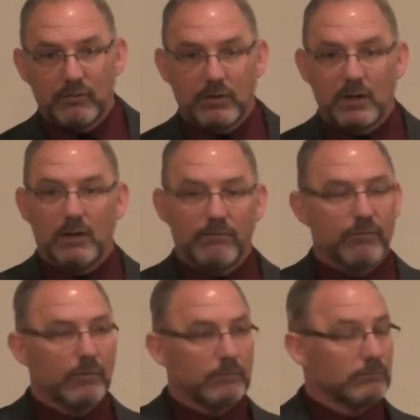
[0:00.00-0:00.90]
that come
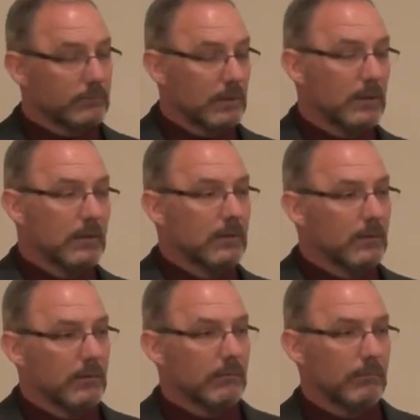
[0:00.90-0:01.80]
from
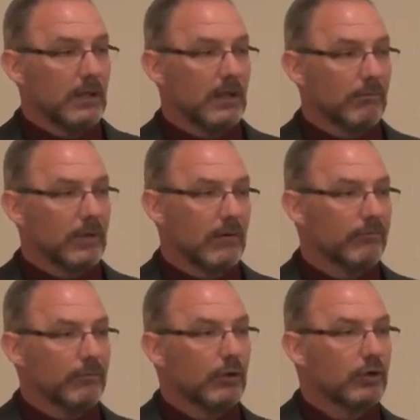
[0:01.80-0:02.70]
Many of them come
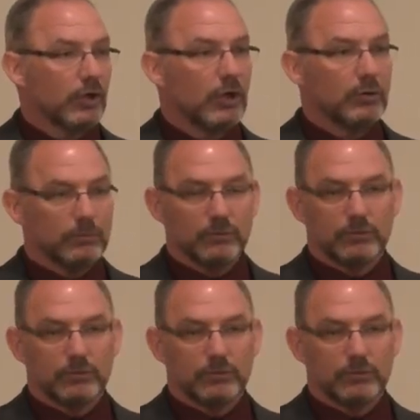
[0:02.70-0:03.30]
from broken homes.